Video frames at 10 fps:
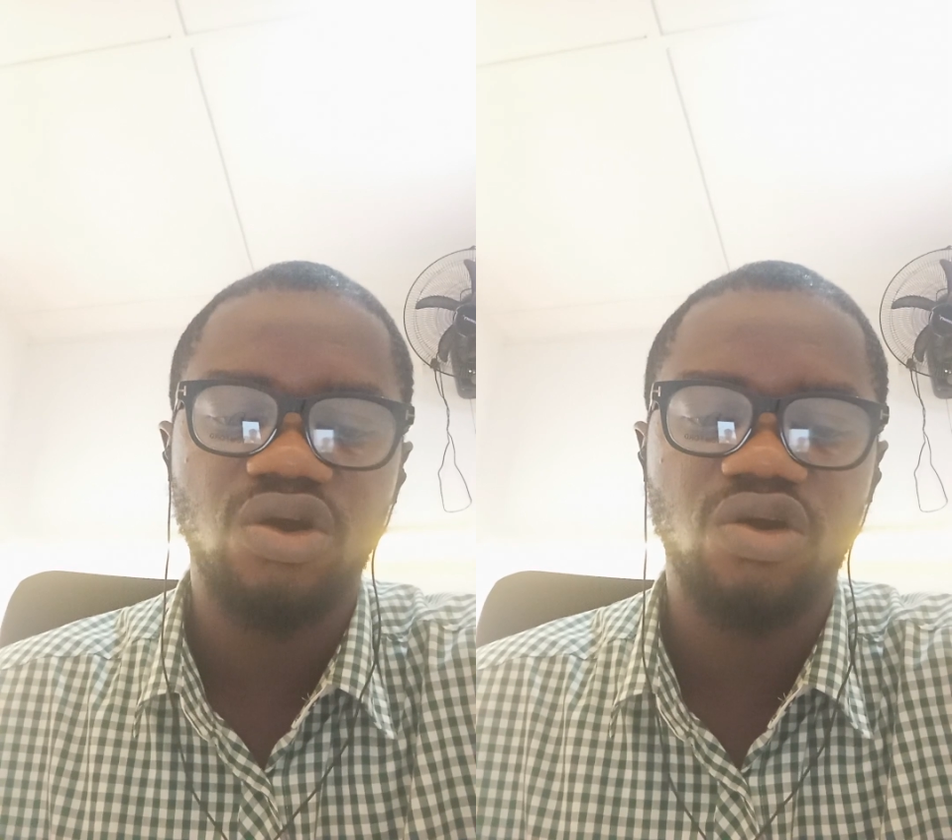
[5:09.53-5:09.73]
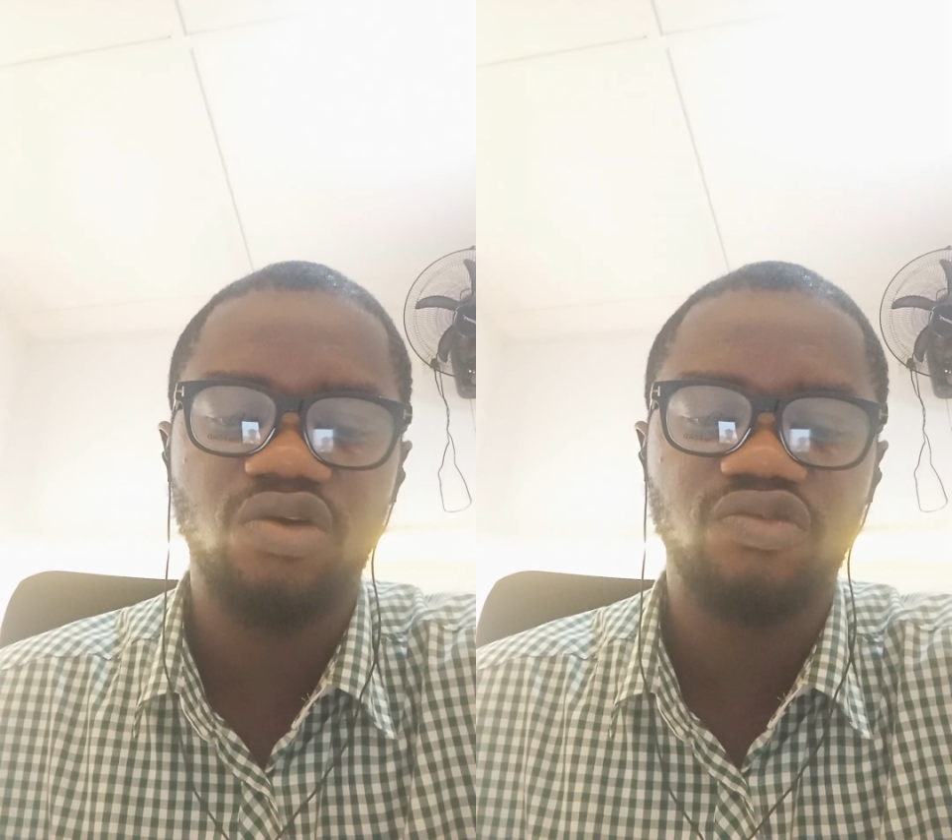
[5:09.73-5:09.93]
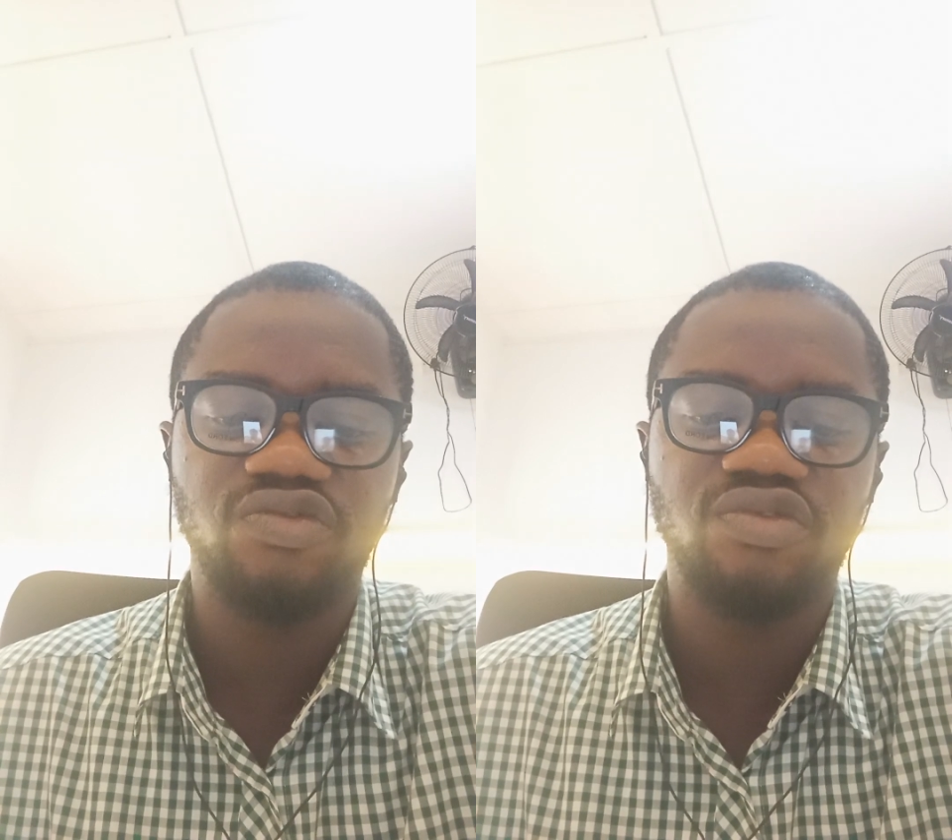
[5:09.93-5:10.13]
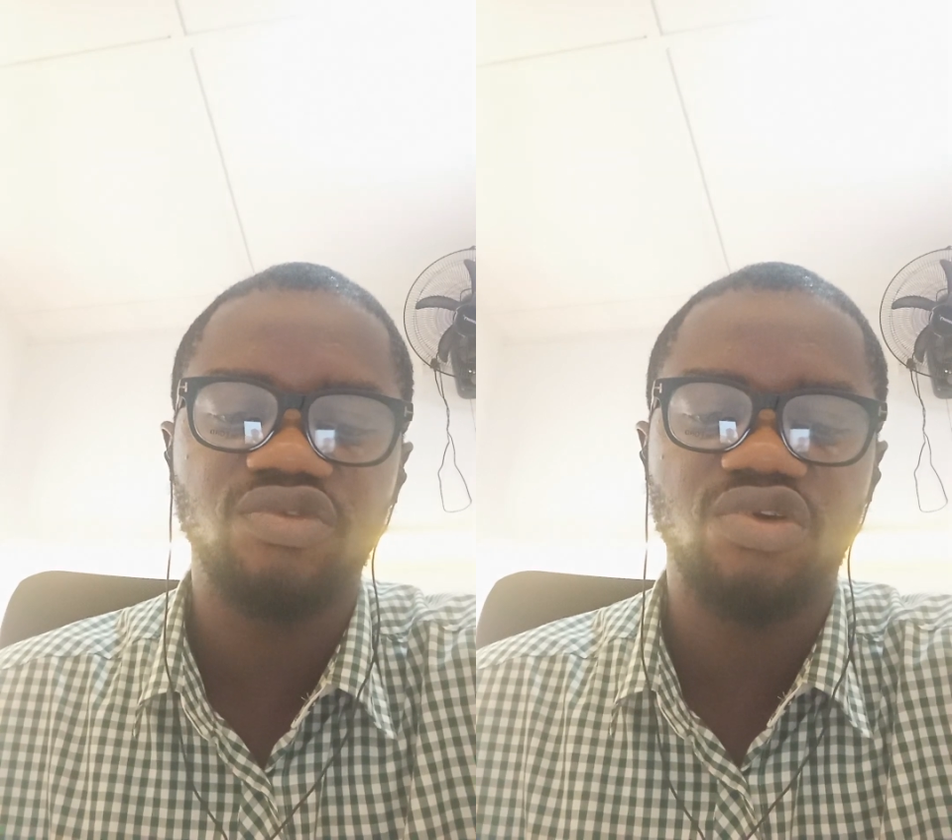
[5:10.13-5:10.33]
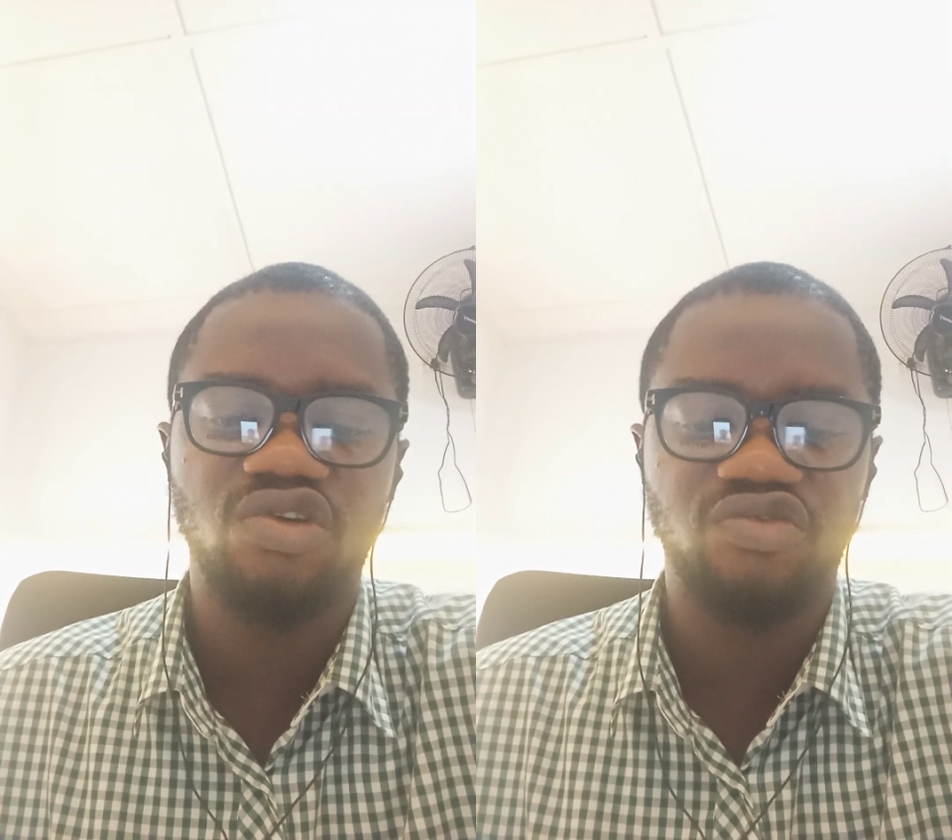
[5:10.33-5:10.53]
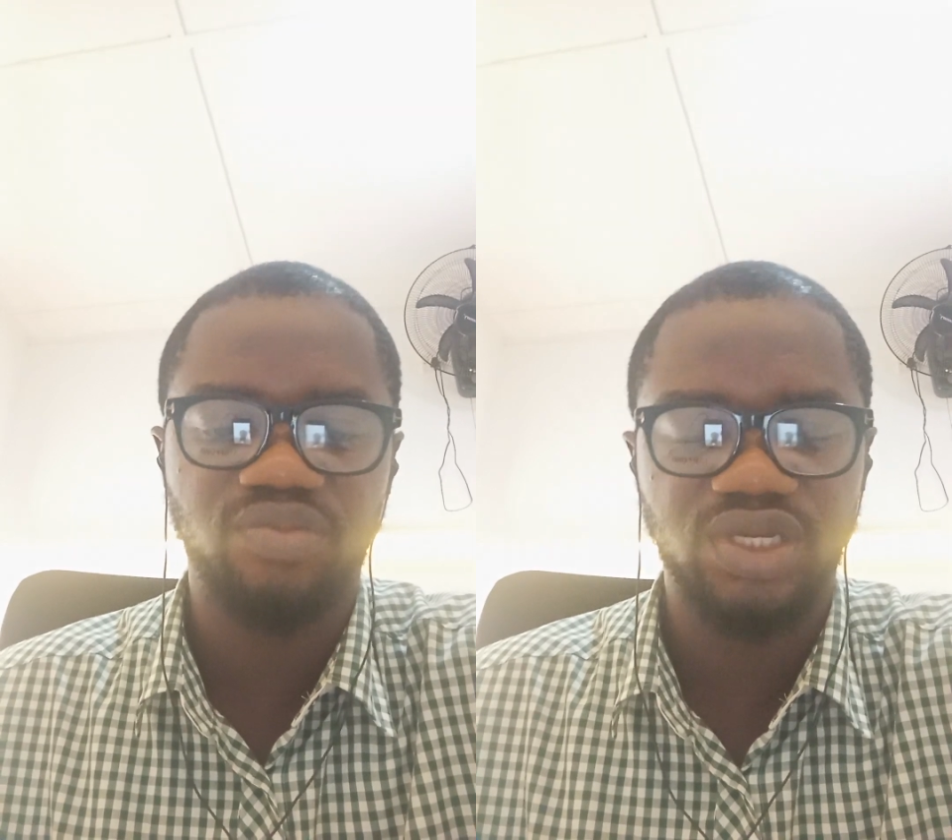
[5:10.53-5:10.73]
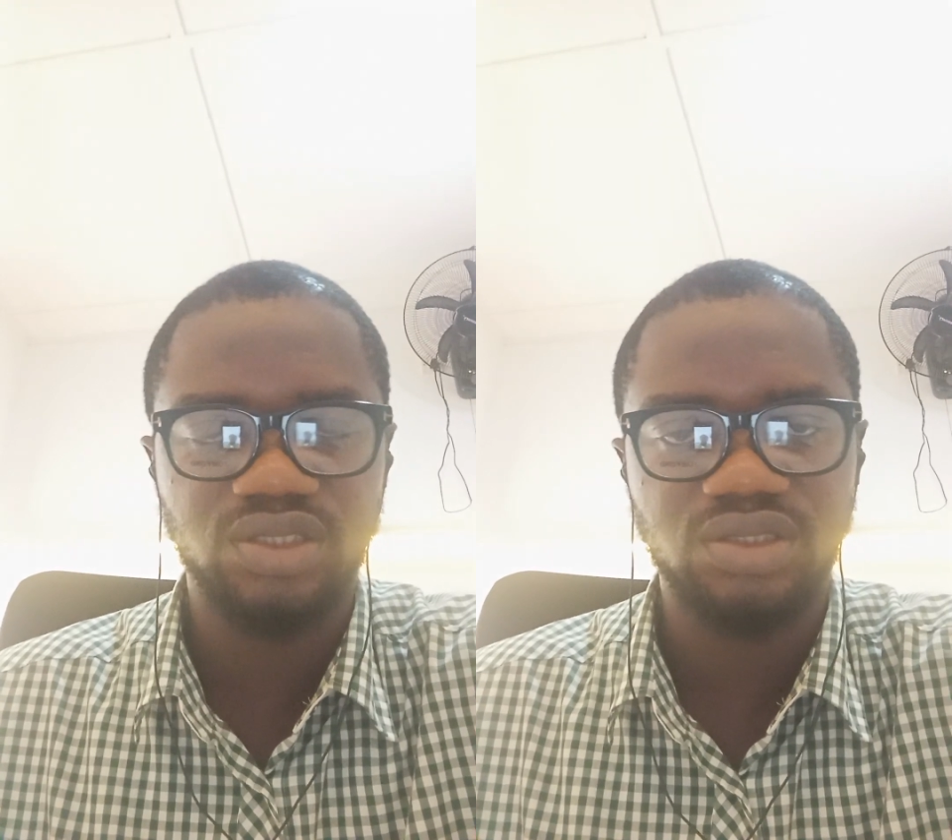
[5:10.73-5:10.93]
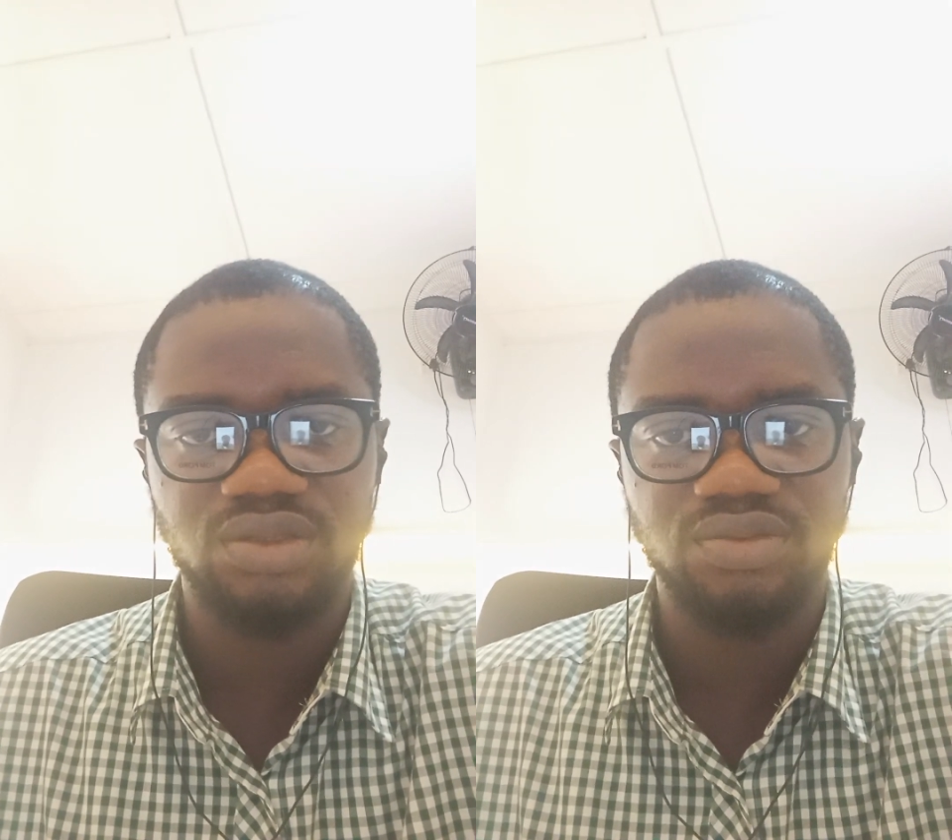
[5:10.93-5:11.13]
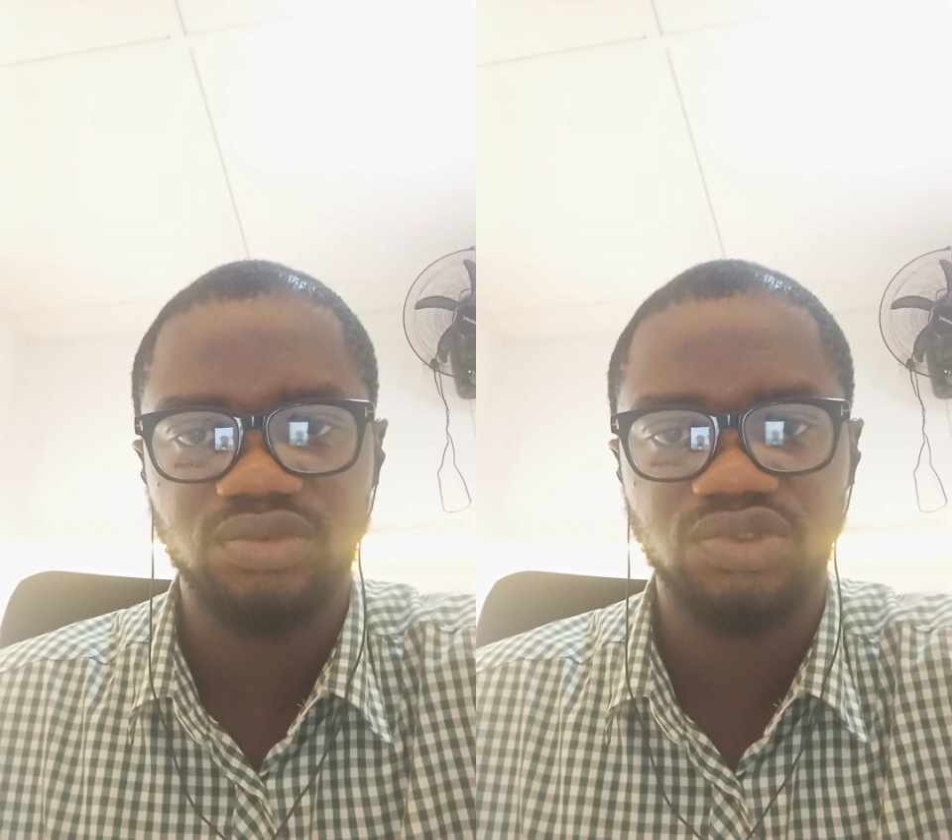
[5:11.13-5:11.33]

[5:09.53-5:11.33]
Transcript: of government.